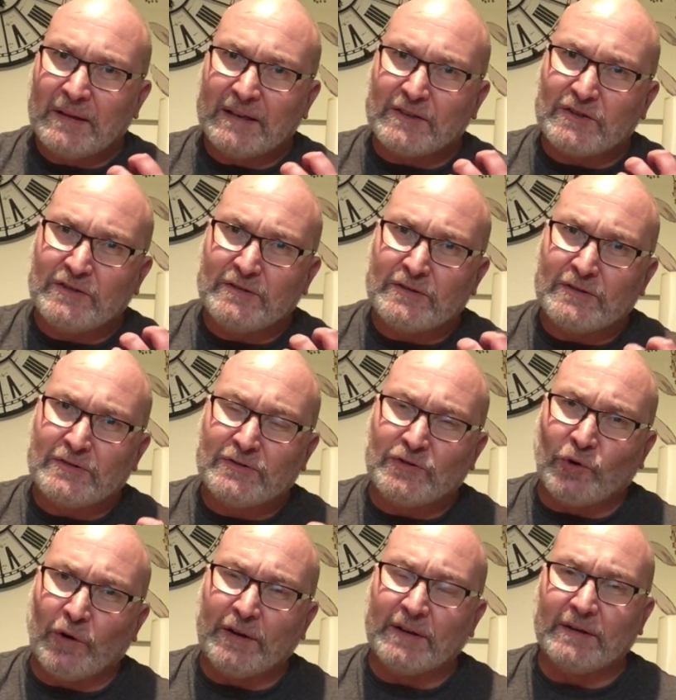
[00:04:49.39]
it's
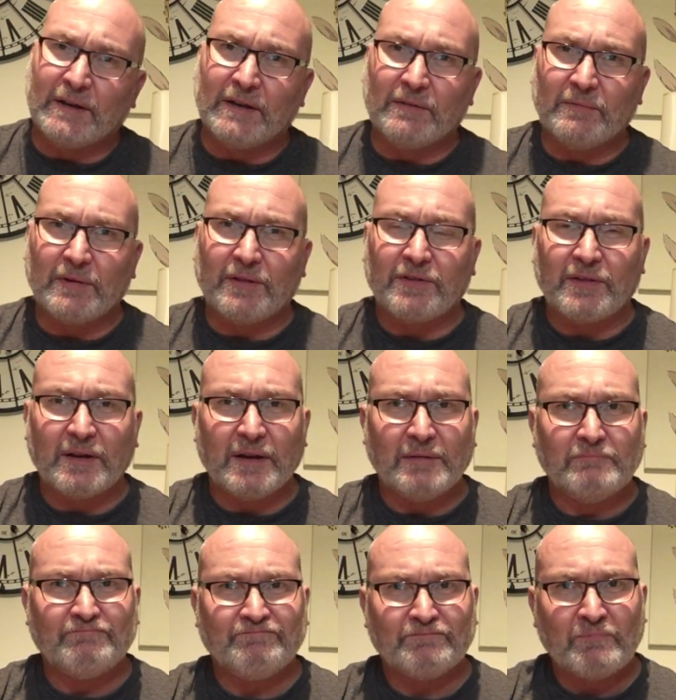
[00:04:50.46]
joining in with the
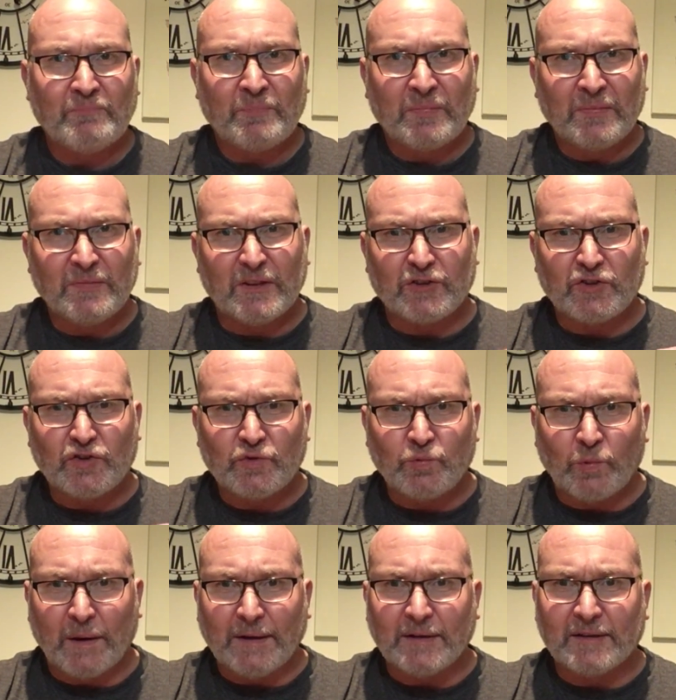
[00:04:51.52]

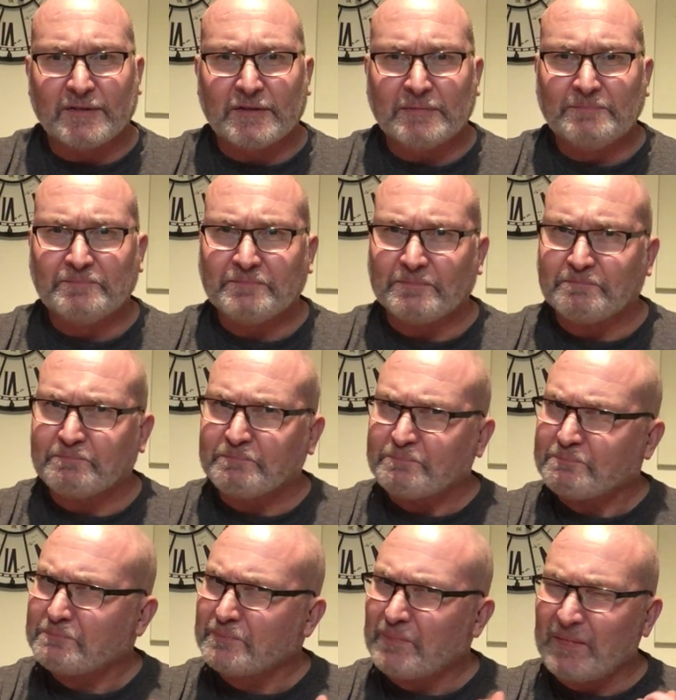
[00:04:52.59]
sweetness.
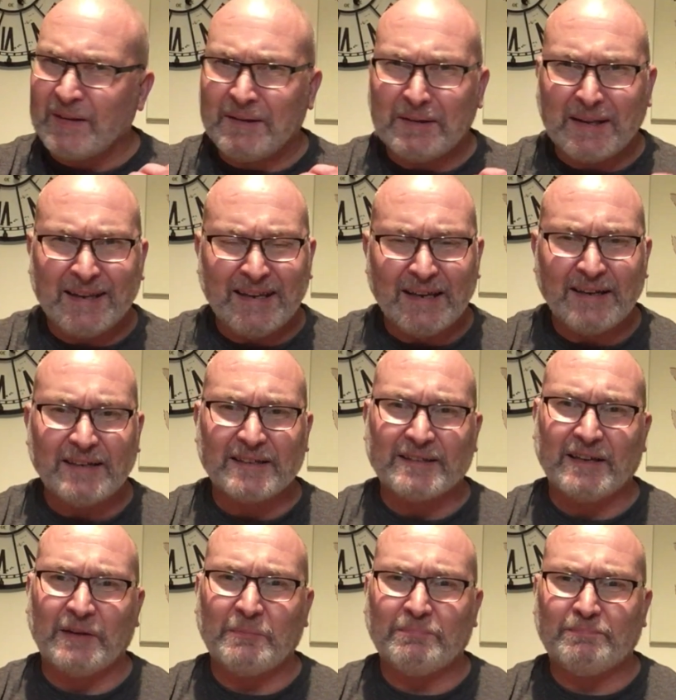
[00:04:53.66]
And again, it's
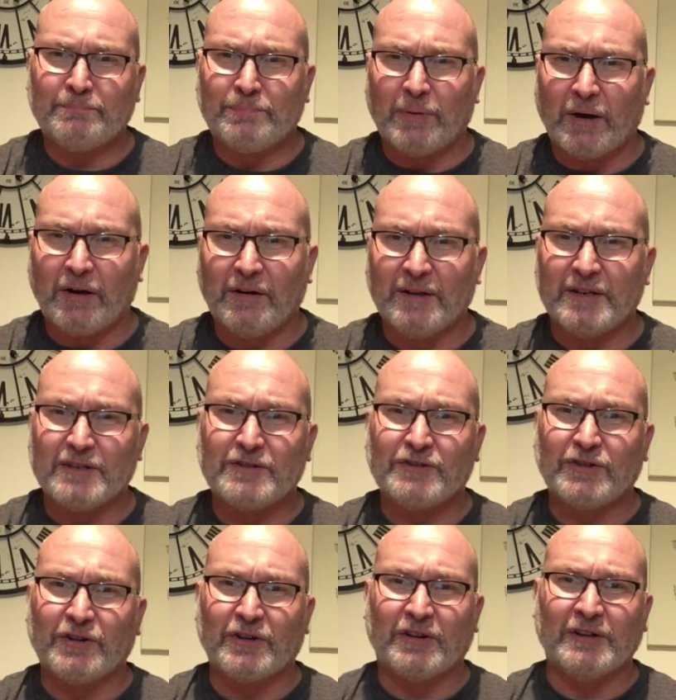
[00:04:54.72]
that barley
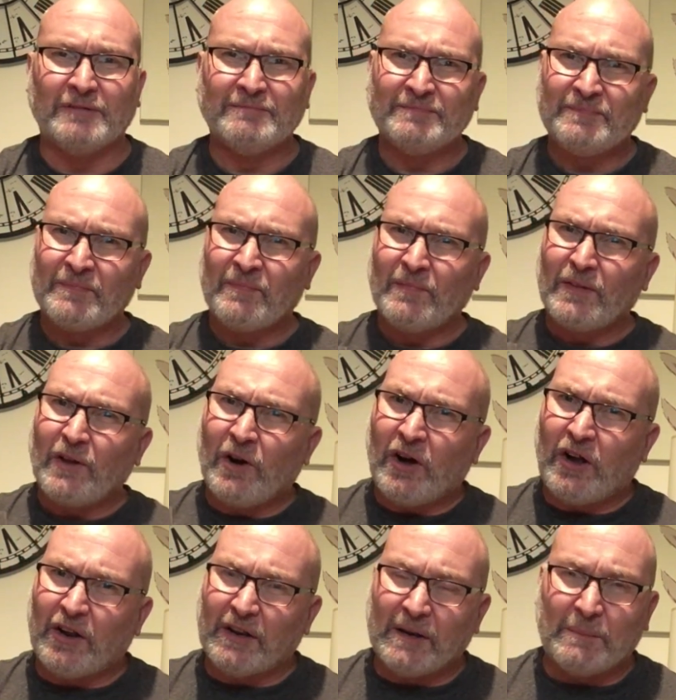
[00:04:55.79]
sugar
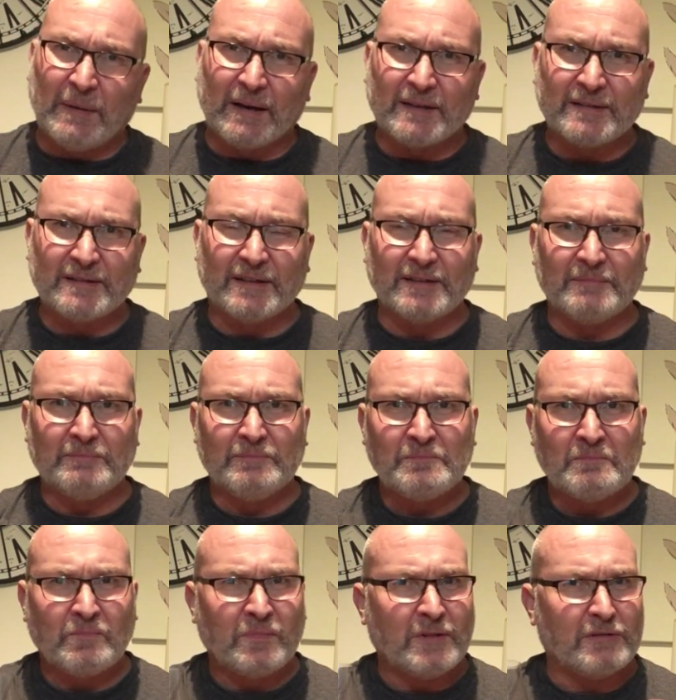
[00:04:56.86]
honey mix that
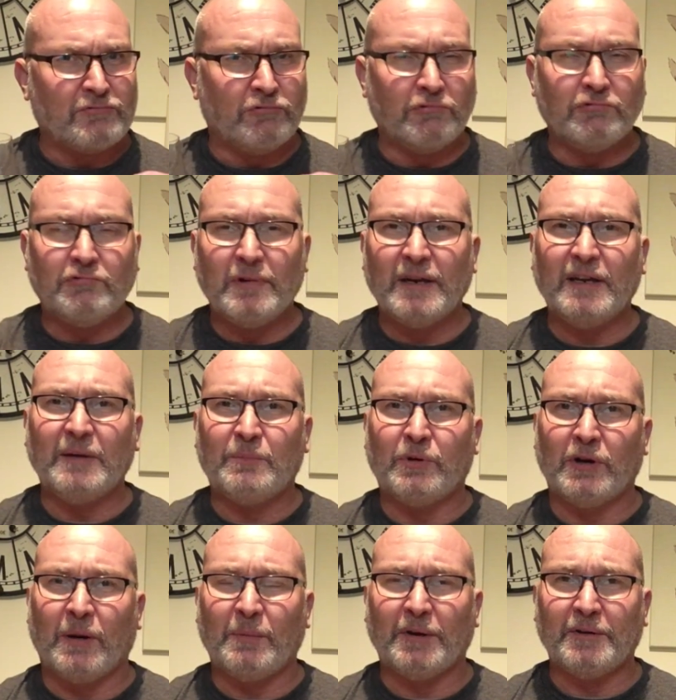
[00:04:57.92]
is really
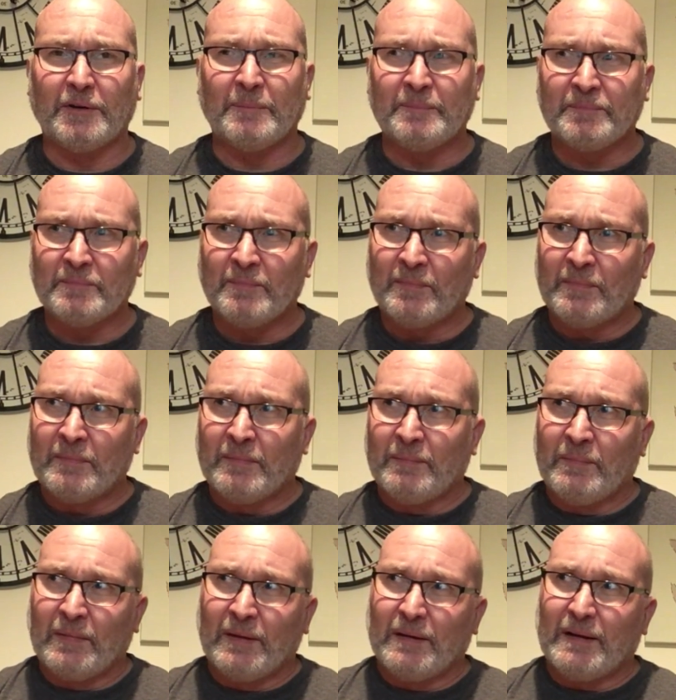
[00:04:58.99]
prominent.
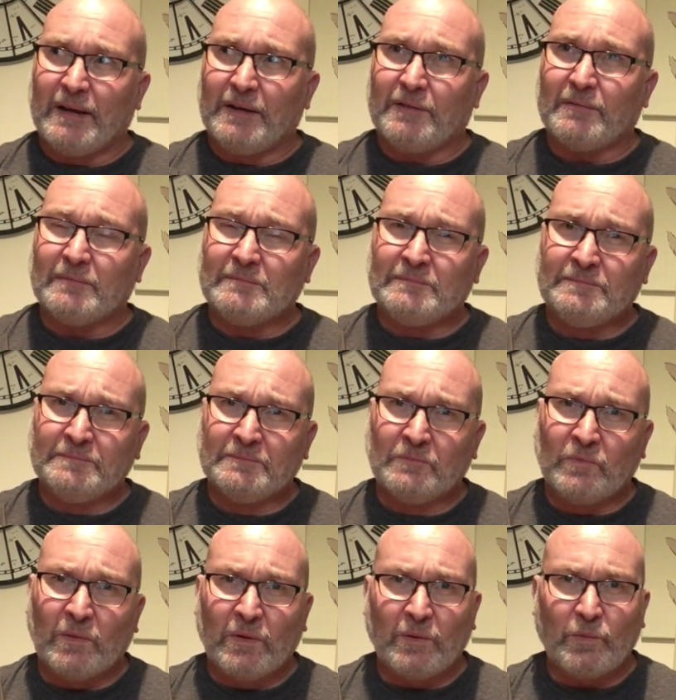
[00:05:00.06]
And
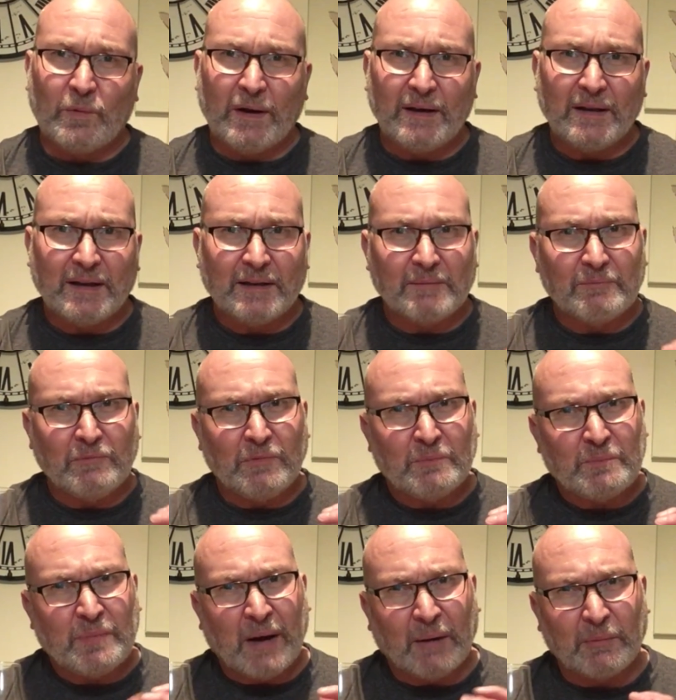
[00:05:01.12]
while that
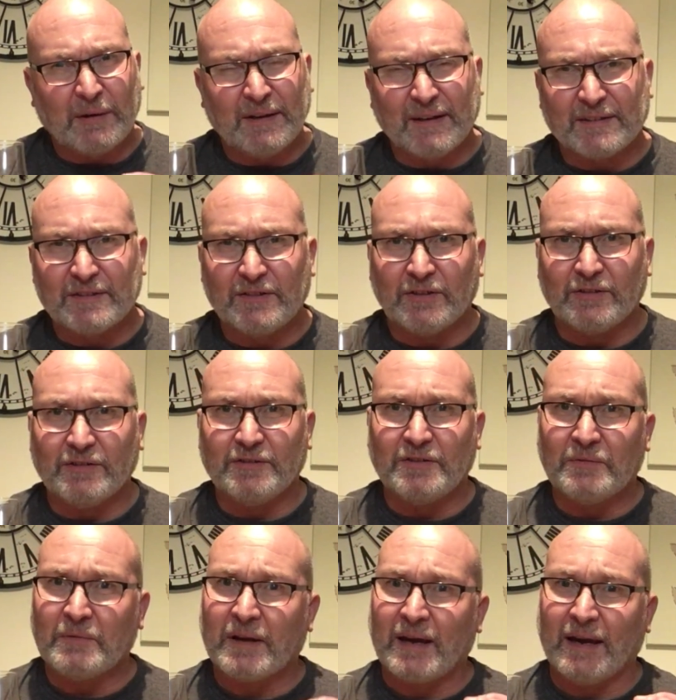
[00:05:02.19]
pepperiness does
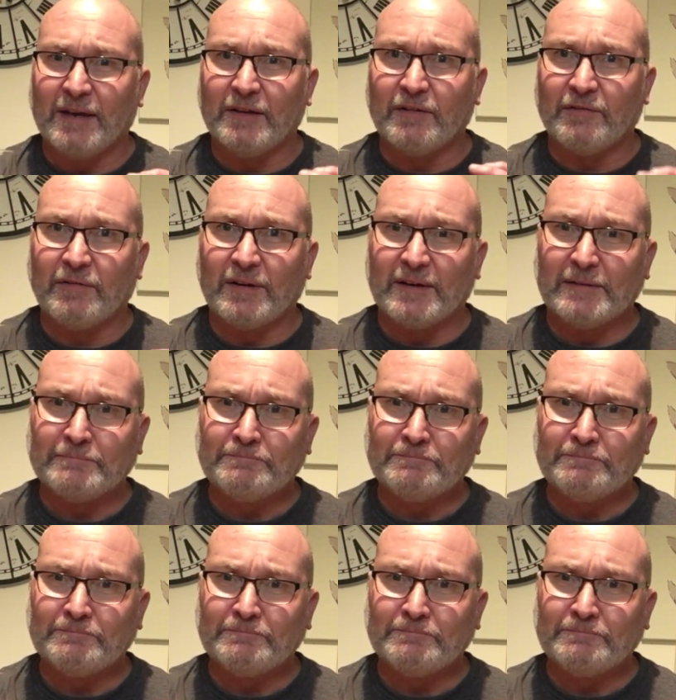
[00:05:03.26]
kind of